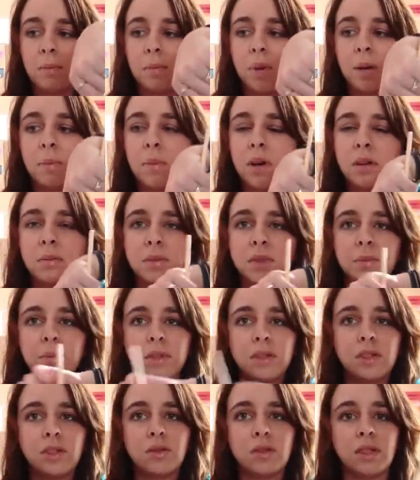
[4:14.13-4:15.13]
My mom's
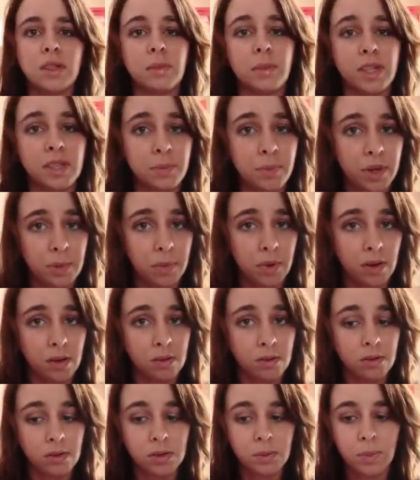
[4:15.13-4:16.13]
been using my spray
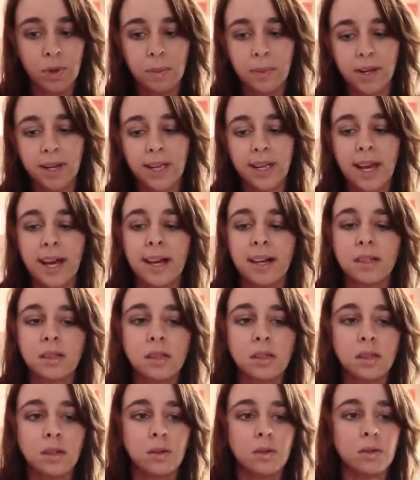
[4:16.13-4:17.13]
bottle to spray my cat,
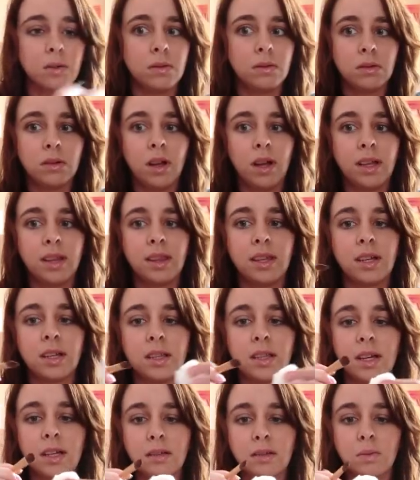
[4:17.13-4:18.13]
so I
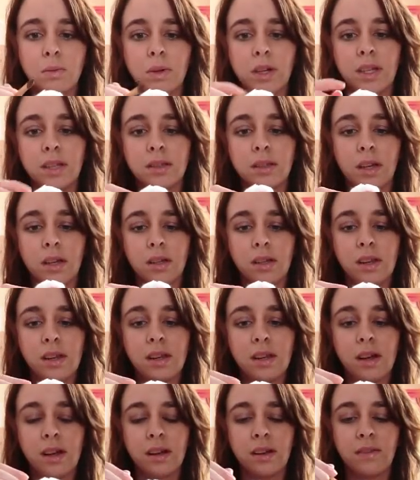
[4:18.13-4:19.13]
think that's why it's
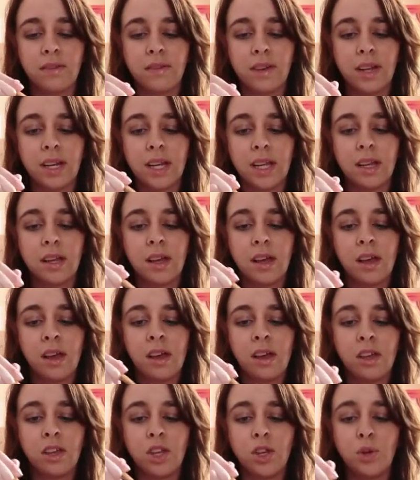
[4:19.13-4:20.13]
acting kind of funny.
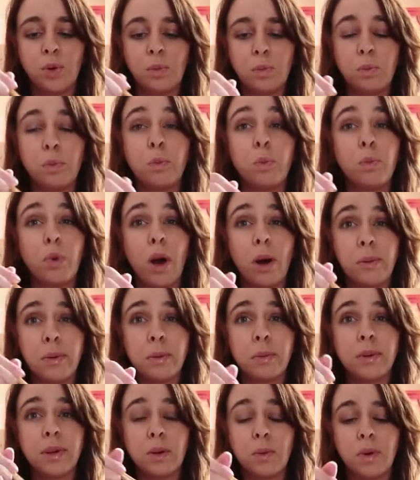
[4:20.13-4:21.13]
You
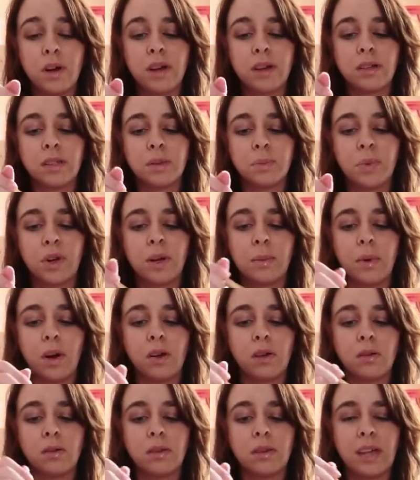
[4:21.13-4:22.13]
probably want a spray
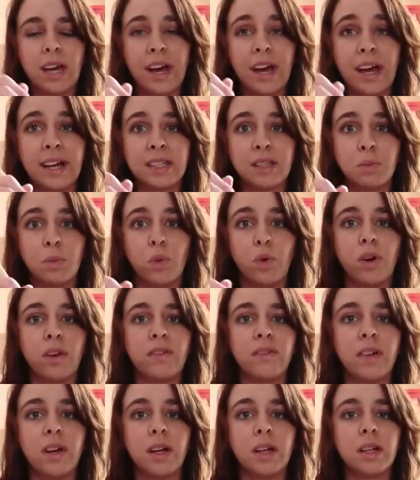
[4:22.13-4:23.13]
bottle that has more
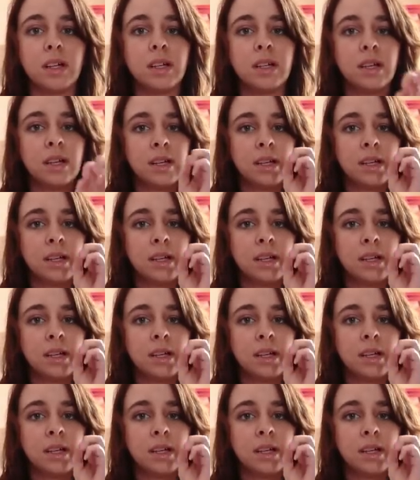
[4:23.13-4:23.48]
of a